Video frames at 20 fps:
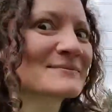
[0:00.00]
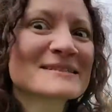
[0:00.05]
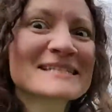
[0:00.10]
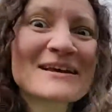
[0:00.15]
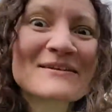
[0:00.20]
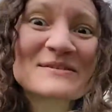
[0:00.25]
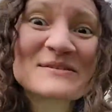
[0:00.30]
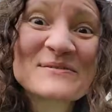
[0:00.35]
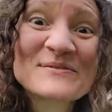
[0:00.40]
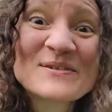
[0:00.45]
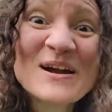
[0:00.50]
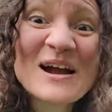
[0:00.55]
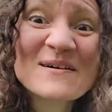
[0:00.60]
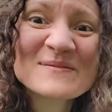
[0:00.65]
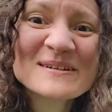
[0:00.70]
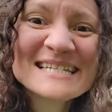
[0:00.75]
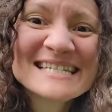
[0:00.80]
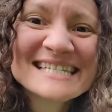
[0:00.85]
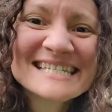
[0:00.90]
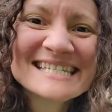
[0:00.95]
sounds of
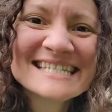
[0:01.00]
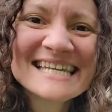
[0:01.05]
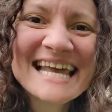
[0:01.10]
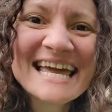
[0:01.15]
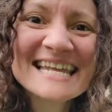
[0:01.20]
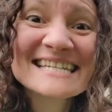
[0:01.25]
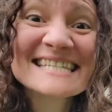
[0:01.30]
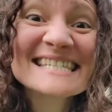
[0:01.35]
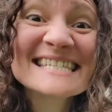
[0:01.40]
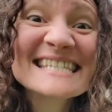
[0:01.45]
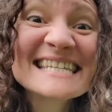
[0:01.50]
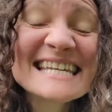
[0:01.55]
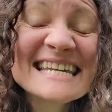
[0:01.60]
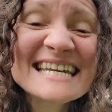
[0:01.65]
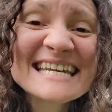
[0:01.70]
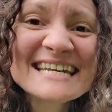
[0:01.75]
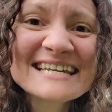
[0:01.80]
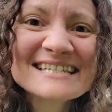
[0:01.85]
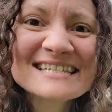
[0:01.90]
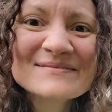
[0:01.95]
robins and
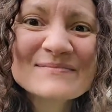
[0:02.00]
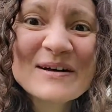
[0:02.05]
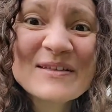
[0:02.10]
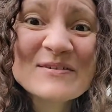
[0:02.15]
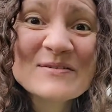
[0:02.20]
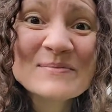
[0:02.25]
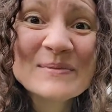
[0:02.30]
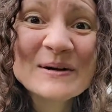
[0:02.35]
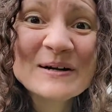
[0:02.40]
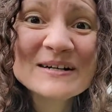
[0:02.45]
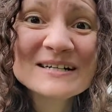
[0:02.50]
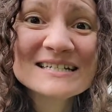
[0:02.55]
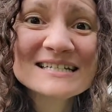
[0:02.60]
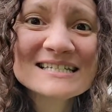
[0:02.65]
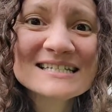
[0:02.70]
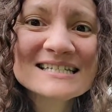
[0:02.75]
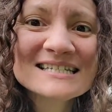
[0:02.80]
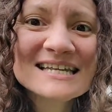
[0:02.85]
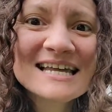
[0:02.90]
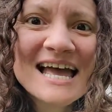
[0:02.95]
seeing some other birds.
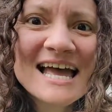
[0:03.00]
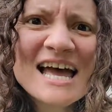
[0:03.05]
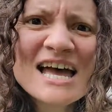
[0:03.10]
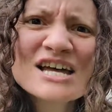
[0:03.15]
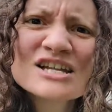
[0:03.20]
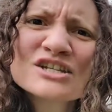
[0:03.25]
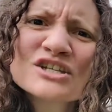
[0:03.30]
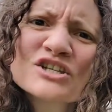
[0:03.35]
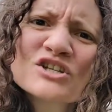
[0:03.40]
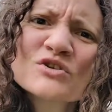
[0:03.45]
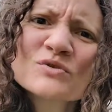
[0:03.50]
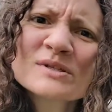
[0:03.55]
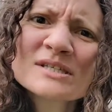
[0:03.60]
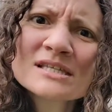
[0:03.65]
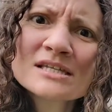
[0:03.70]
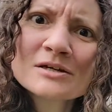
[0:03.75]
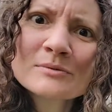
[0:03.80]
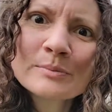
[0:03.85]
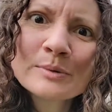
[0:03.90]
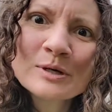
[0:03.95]
Do you
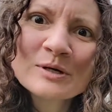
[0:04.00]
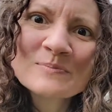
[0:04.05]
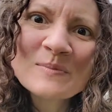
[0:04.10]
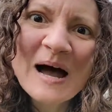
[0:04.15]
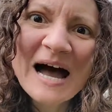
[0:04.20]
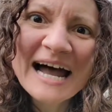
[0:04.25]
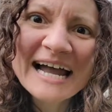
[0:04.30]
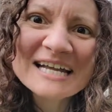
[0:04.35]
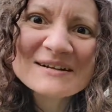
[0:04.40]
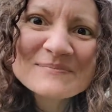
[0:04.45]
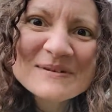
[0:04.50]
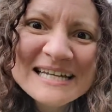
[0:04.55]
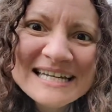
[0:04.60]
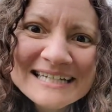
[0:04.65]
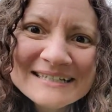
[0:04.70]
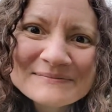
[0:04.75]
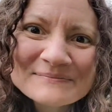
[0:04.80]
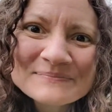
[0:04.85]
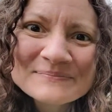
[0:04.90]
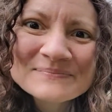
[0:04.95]
see a bird behind
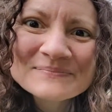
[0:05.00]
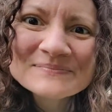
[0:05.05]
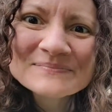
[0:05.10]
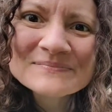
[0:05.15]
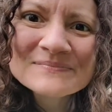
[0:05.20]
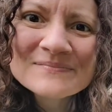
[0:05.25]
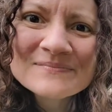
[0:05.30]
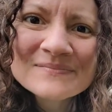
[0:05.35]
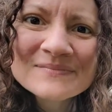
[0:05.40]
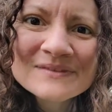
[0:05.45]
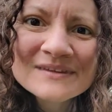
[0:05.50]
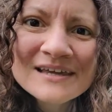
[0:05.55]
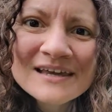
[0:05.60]
me?